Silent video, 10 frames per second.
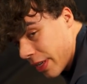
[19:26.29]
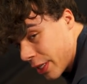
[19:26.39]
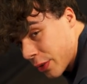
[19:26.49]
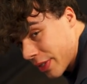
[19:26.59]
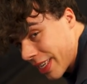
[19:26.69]

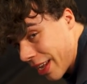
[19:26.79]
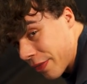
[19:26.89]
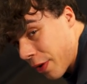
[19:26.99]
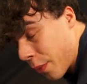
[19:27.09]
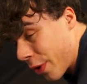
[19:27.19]
This was not a
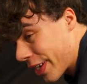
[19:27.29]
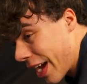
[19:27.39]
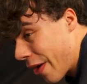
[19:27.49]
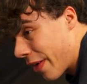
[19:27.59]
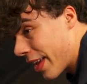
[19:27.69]
fun
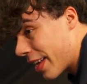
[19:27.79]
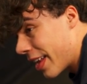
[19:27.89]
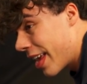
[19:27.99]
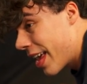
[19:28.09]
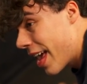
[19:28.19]
workout, and
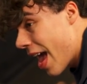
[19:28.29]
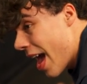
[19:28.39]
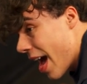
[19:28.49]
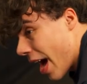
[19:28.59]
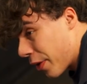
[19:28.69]

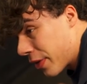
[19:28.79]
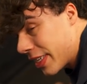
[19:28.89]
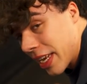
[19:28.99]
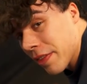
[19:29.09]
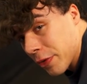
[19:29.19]
I only
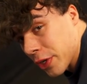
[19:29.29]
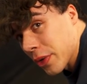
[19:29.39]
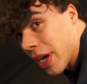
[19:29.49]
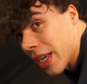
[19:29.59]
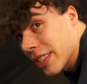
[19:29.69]
did you it for
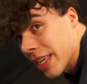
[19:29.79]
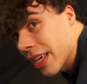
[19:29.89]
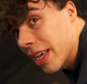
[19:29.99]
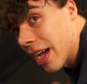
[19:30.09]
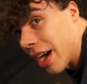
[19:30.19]
tired.
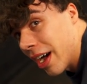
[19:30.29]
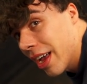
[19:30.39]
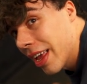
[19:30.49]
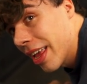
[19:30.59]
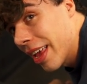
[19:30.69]
you guys.
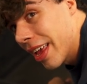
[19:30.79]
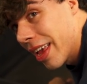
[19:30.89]
Huh?